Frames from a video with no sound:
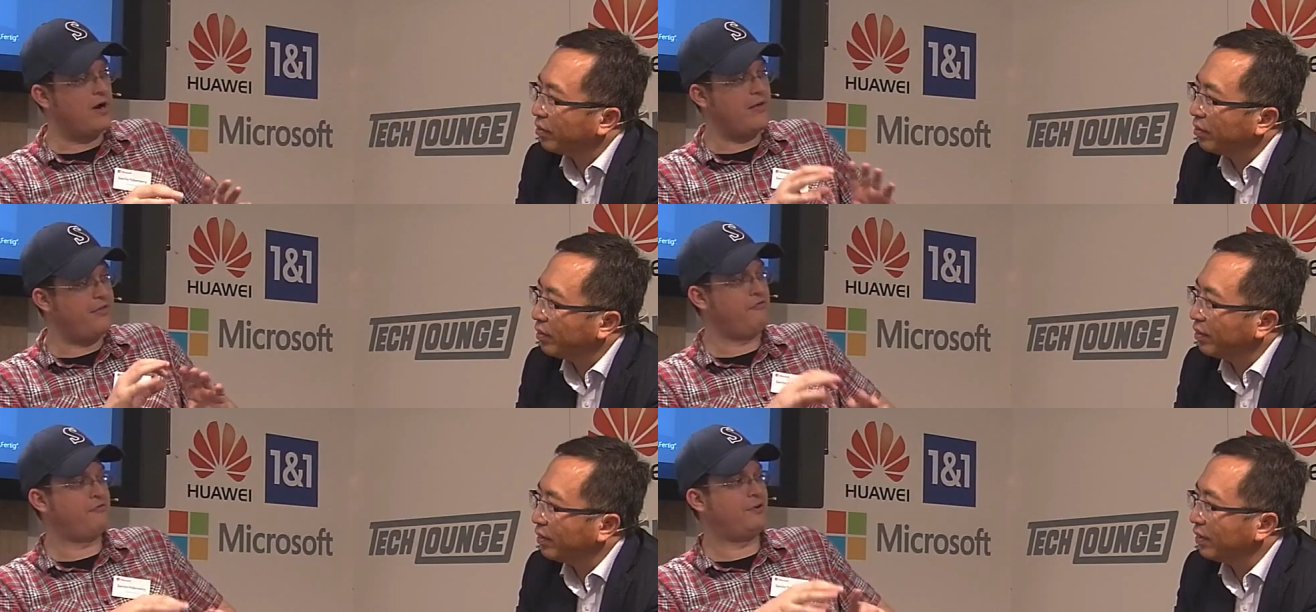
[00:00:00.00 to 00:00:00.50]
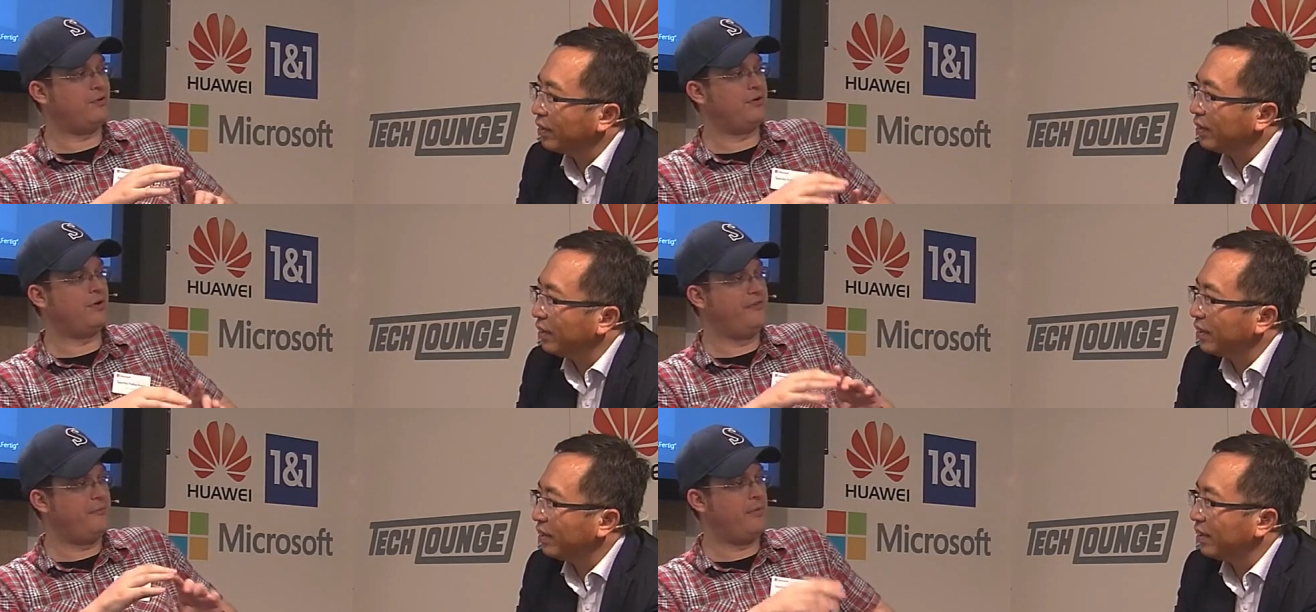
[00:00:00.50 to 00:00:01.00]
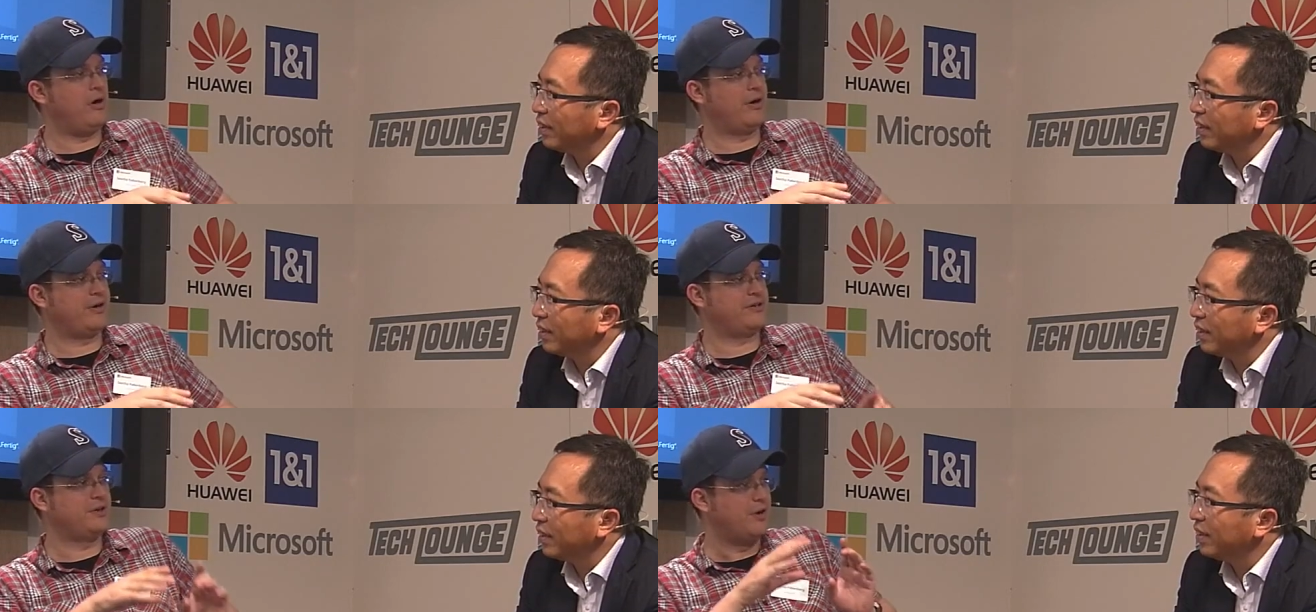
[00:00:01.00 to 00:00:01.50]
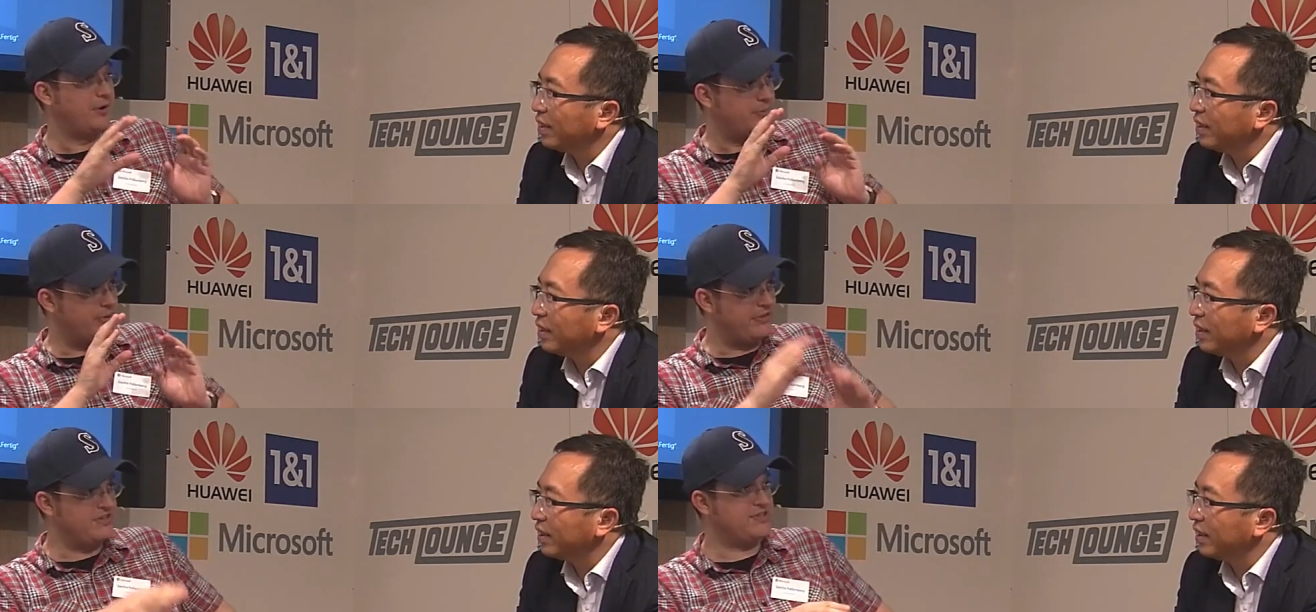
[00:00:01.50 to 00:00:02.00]
Speaker 1: other phone on the market
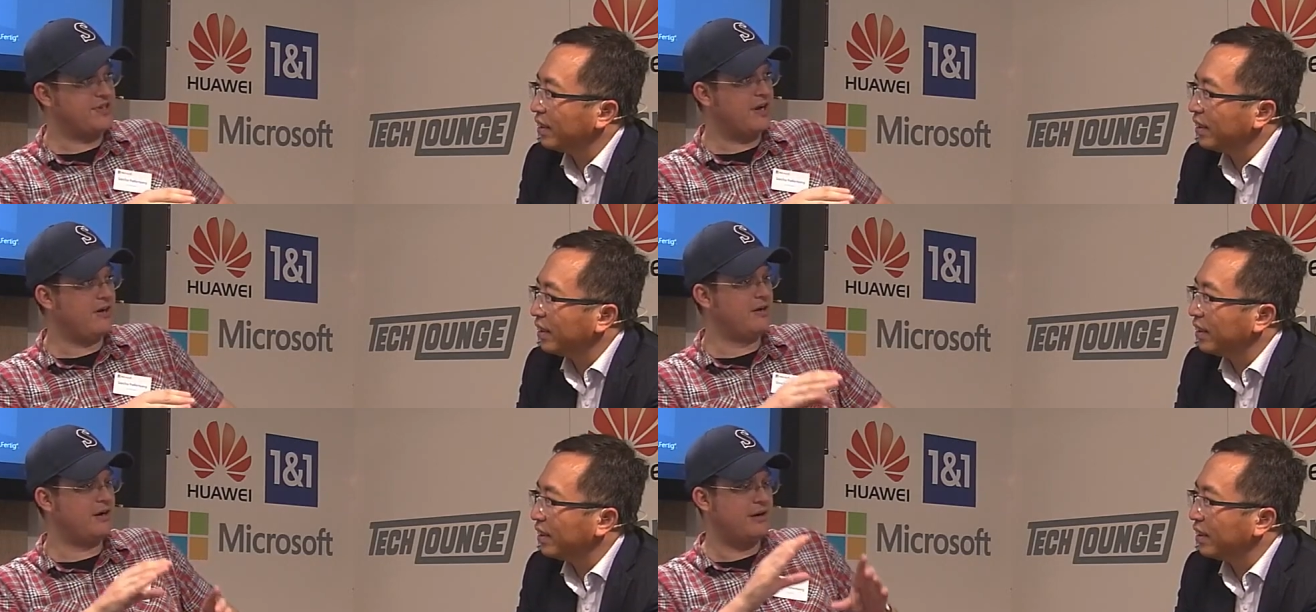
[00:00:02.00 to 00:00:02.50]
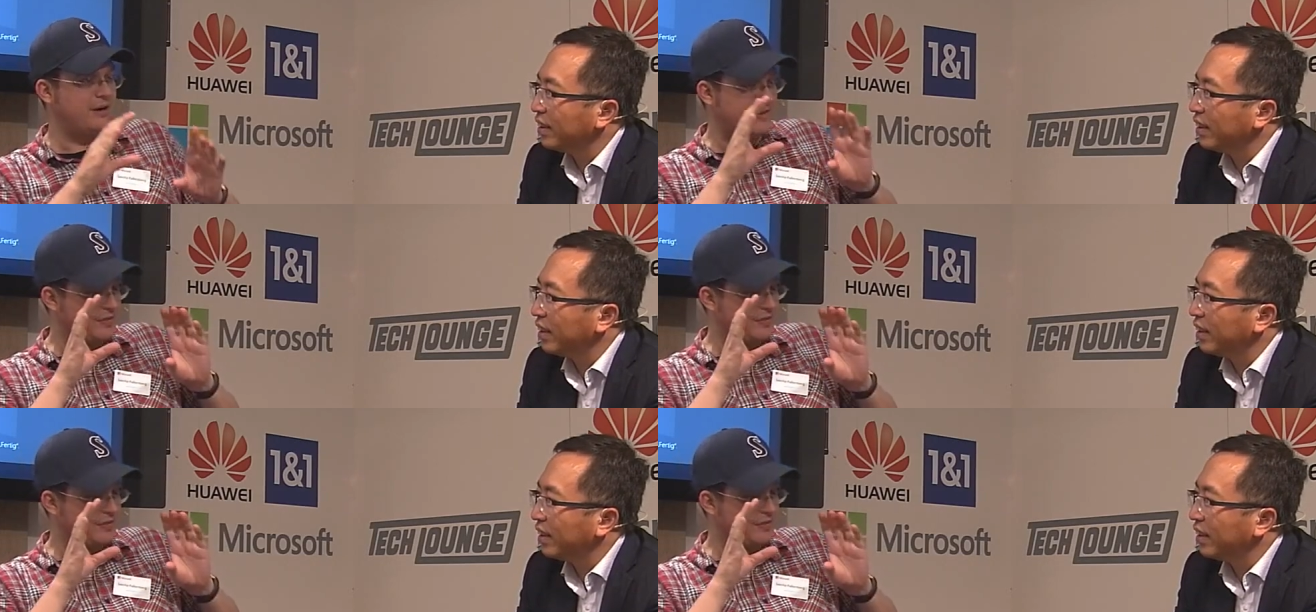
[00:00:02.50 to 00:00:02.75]
with this color,